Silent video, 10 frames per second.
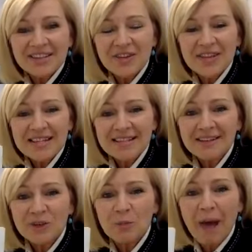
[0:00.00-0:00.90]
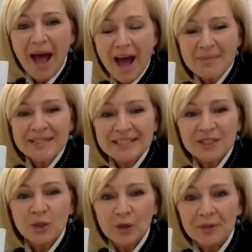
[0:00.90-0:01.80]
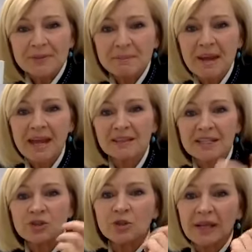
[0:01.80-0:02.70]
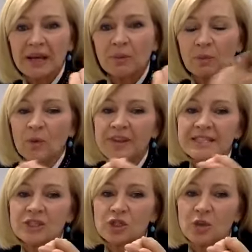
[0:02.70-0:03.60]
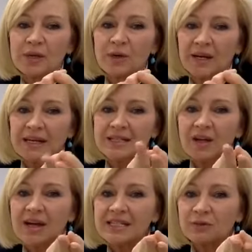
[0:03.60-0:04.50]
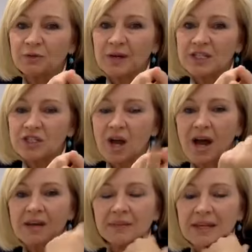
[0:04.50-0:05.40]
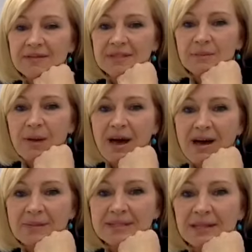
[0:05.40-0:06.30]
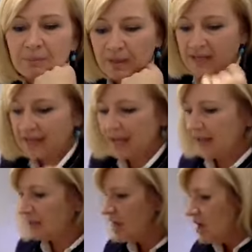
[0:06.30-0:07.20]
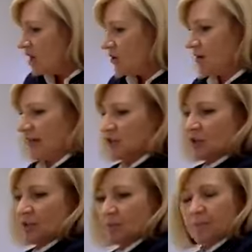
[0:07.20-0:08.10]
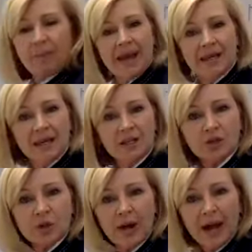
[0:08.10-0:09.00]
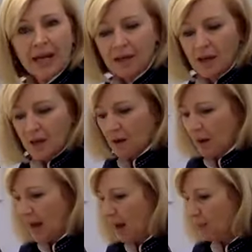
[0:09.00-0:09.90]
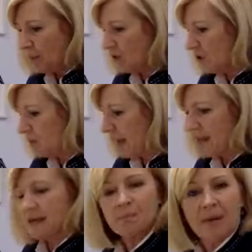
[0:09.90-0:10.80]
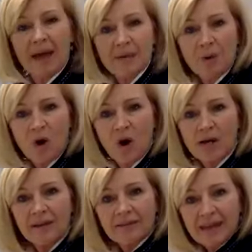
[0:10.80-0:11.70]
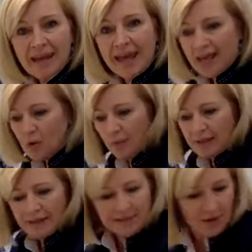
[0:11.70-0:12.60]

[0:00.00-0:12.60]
So these are little parmesan crisps made literally. Well, these are two ingredients. I did fresh thyme leaves and parmesan. But again, you get your baking tray, put your baking paper on it, and then egg rings.